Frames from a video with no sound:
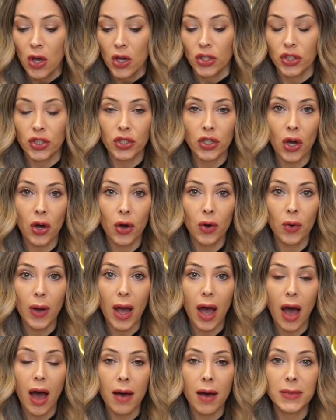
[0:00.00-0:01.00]
So
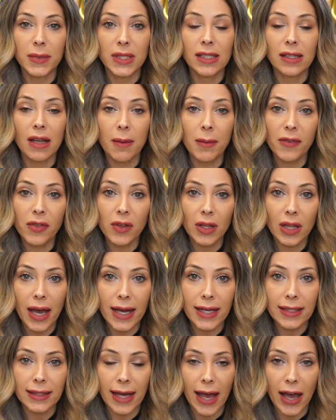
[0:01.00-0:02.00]
some of the
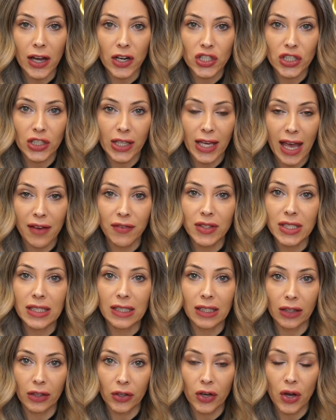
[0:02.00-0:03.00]
lines actually have a
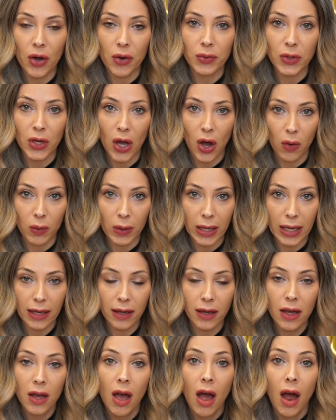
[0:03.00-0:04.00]
silicone
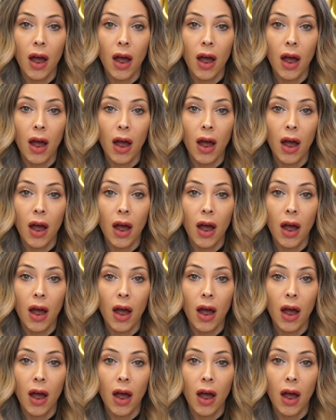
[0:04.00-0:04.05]
coating.